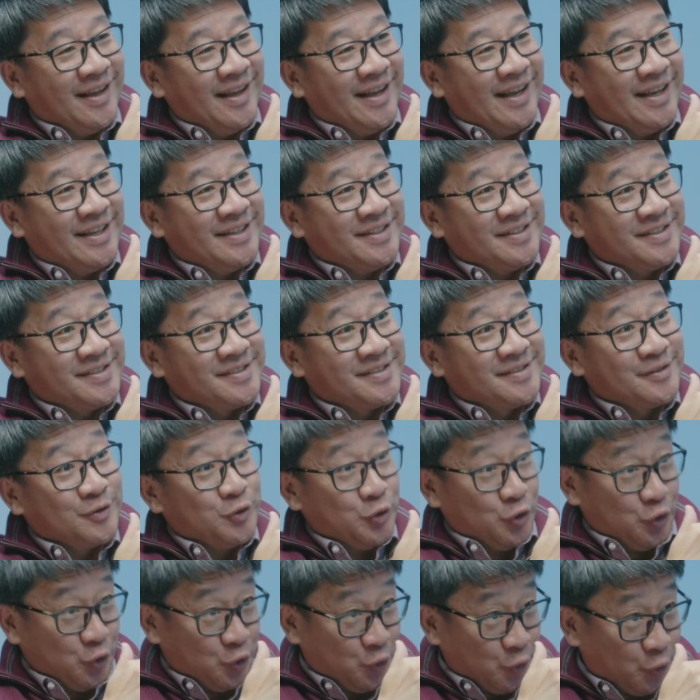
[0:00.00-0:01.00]
as
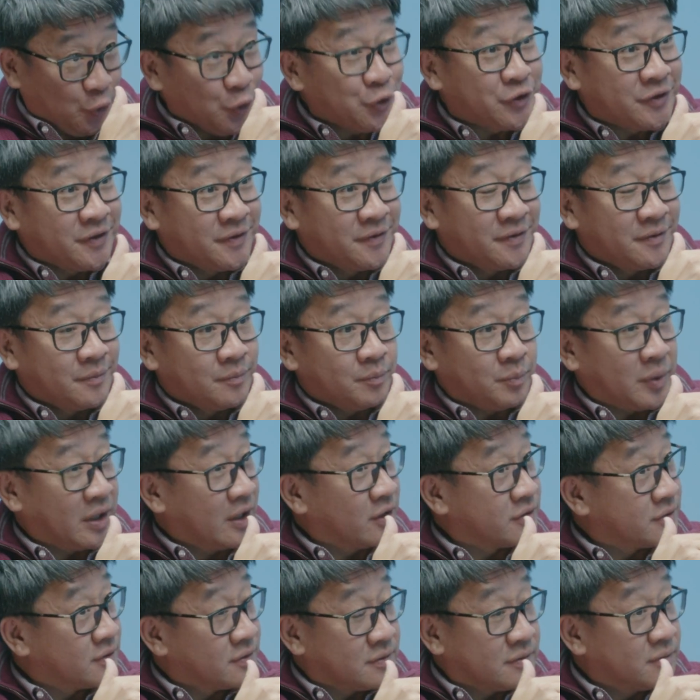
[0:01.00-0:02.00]
good
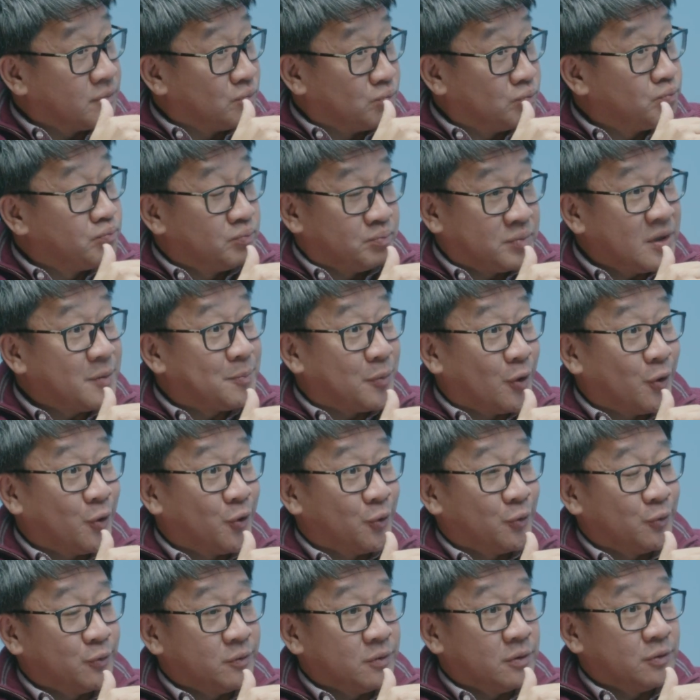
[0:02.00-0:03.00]
because
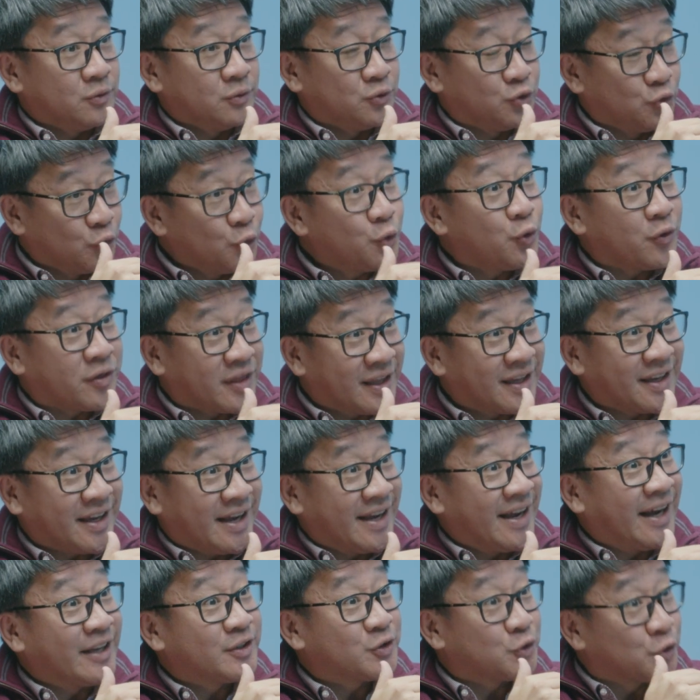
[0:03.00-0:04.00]
people do think
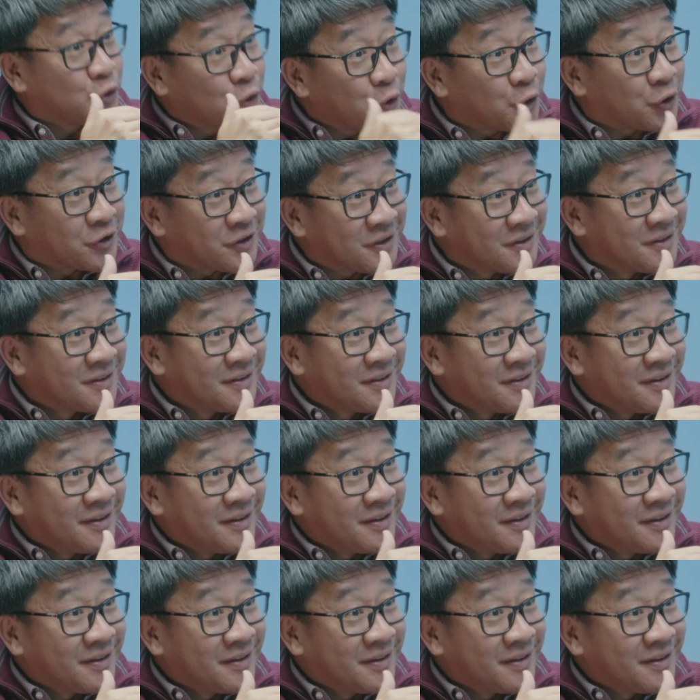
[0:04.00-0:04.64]
AI is good.